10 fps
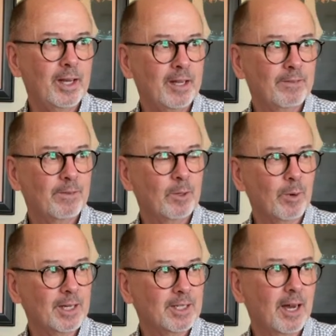Why? for the
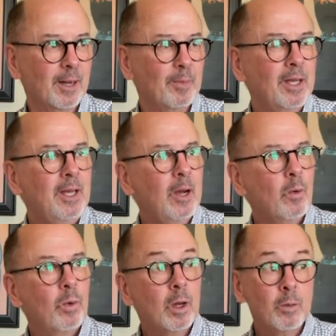right time.
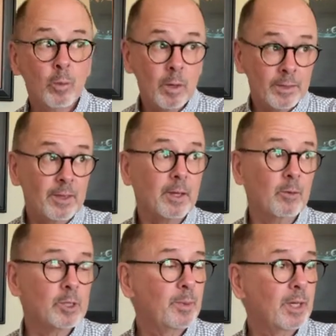Well, one thing
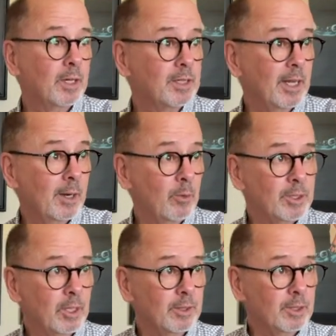was because I was
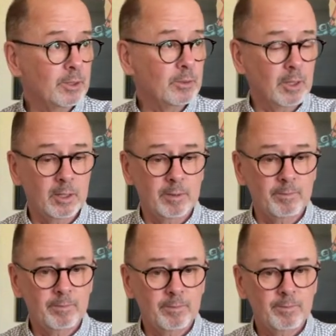on this uh,
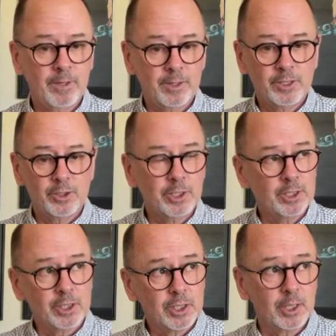very
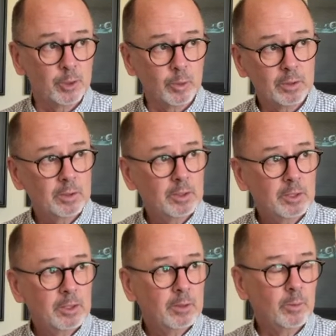stringent schedule
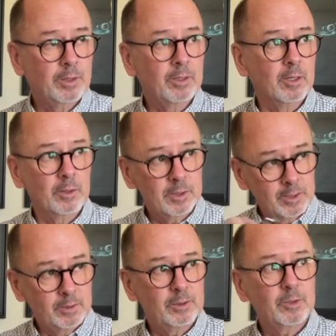with, you know,
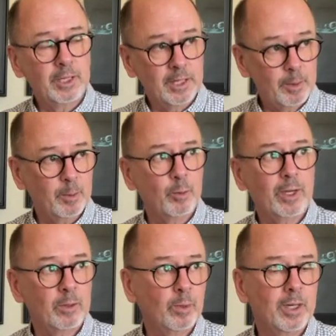trying to keep a
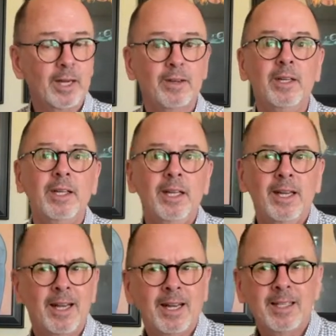regular book out.
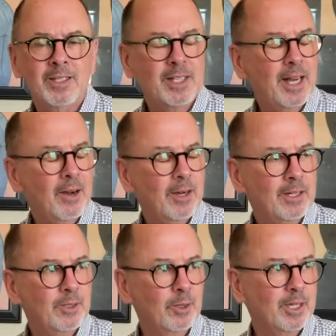And I didn't see how I
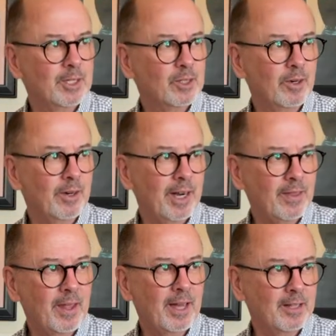could do a Kickstarter
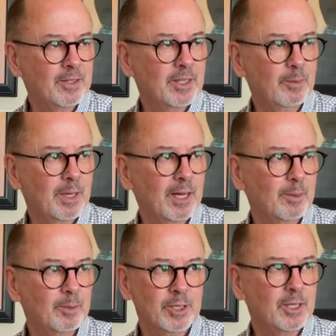and that at the same time.
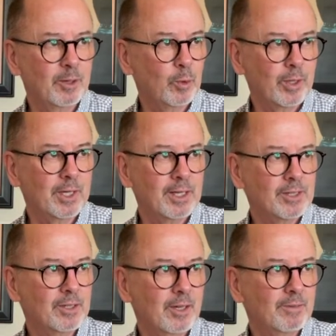I'm just not
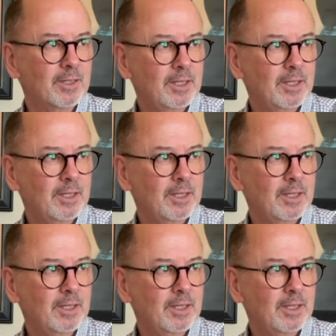organized enough.